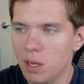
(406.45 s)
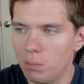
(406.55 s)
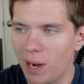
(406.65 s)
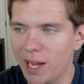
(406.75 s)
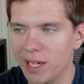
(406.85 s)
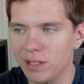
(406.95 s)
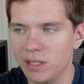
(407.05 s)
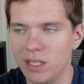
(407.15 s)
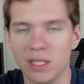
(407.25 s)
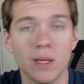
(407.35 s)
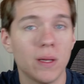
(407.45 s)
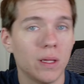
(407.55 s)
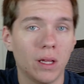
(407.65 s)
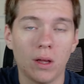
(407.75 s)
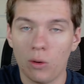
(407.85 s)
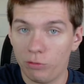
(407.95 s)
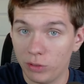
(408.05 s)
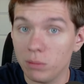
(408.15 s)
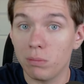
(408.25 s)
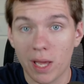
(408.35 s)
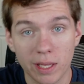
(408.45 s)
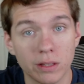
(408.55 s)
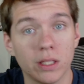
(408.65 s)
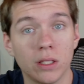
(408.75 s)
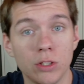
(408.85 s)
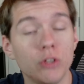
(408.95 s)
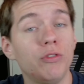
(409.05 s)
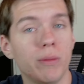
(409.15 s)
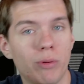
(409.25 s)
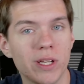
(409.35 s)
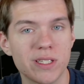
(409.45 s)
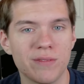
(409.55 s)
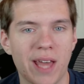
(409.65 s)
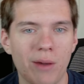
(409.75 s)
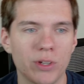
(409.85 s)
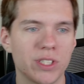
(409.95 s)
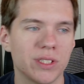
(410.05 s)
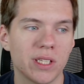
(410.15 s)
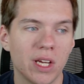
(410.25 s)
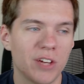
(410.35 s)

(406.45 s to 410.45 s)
buying hopefully buying the UV prints of that, which is,